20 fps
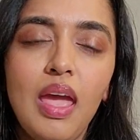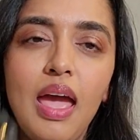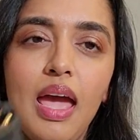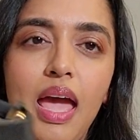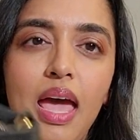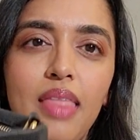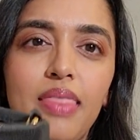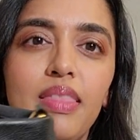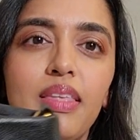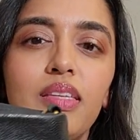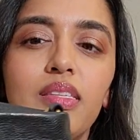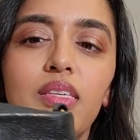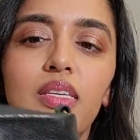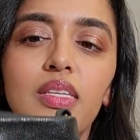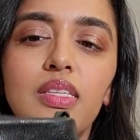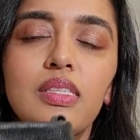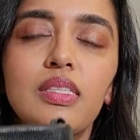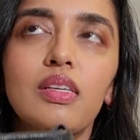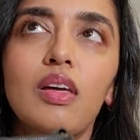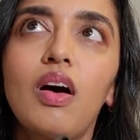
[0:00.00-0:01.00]
And this
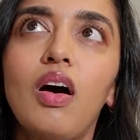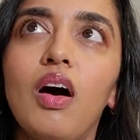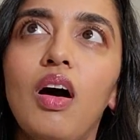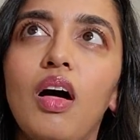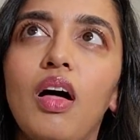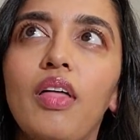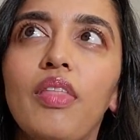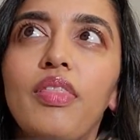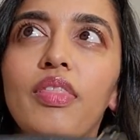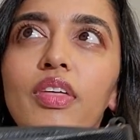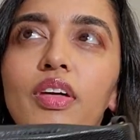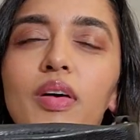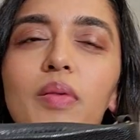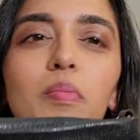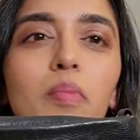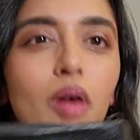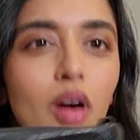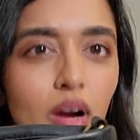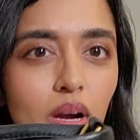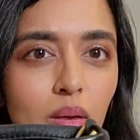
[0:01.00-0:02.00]
is called the
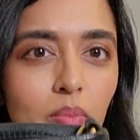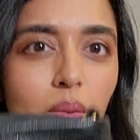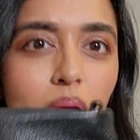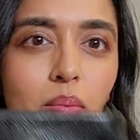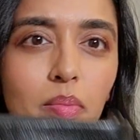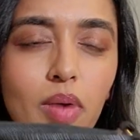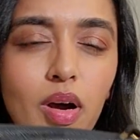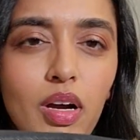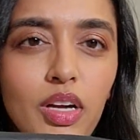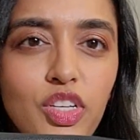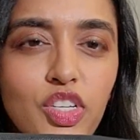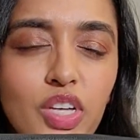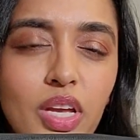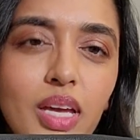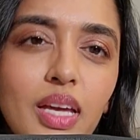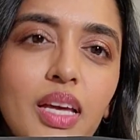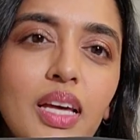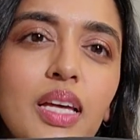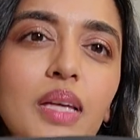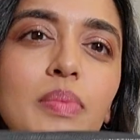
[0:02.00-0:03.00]
Marc by Marc
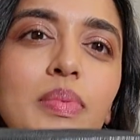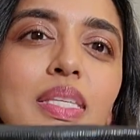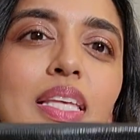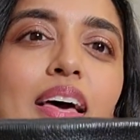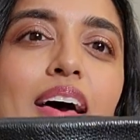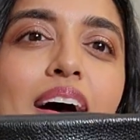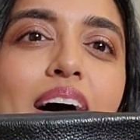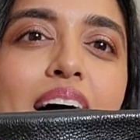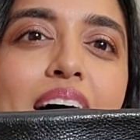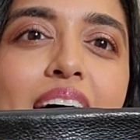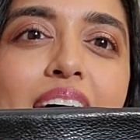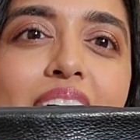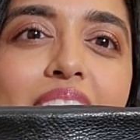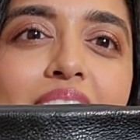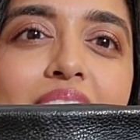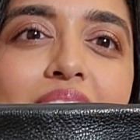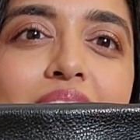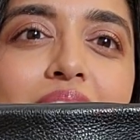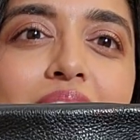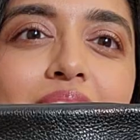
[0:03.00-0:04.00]
Jacobs
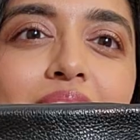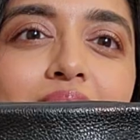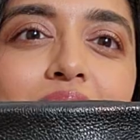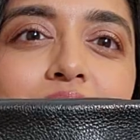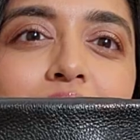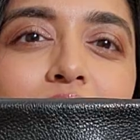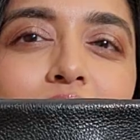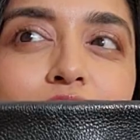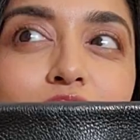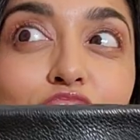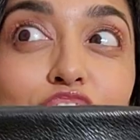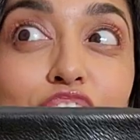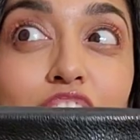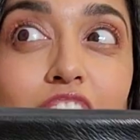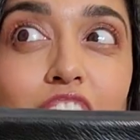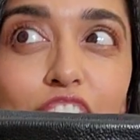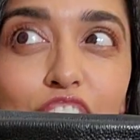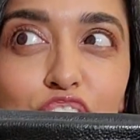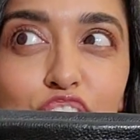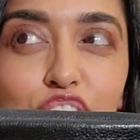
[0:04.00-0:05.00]

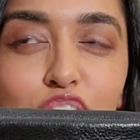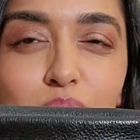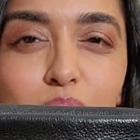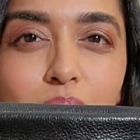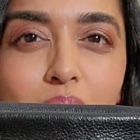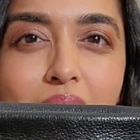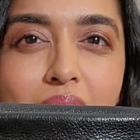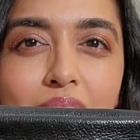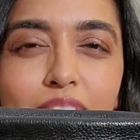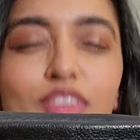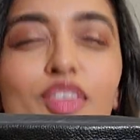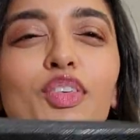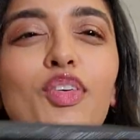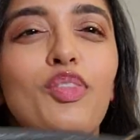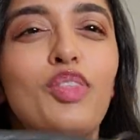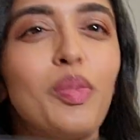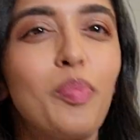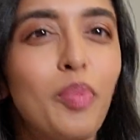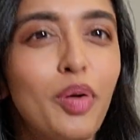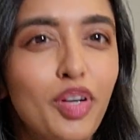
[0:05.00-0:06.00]
Natasha bag. No,
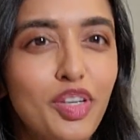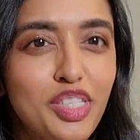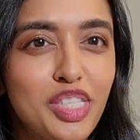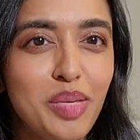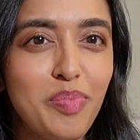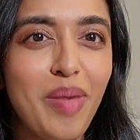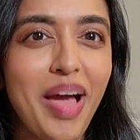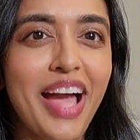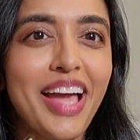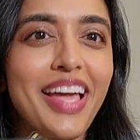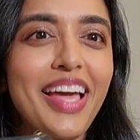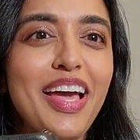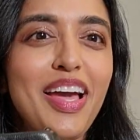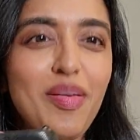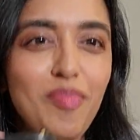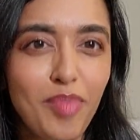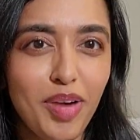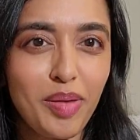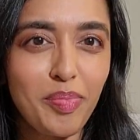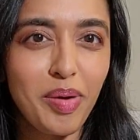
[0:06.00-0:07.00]
the Percy bag.
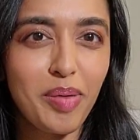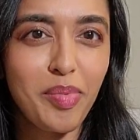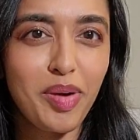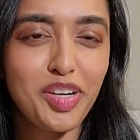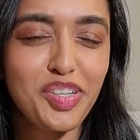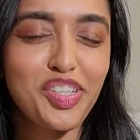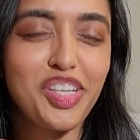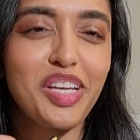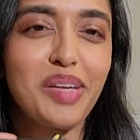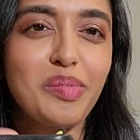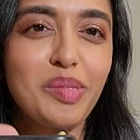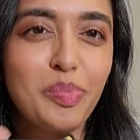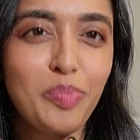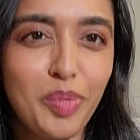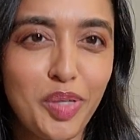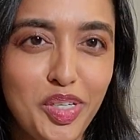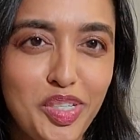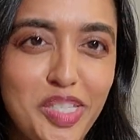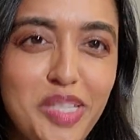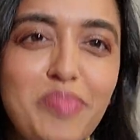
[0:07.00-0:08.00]
Marc by Marc Jacobs
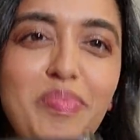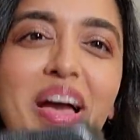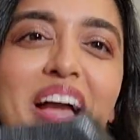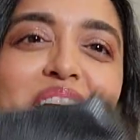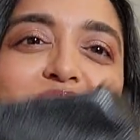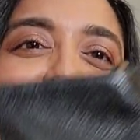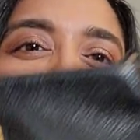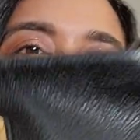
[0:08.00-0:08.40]
Percy bag.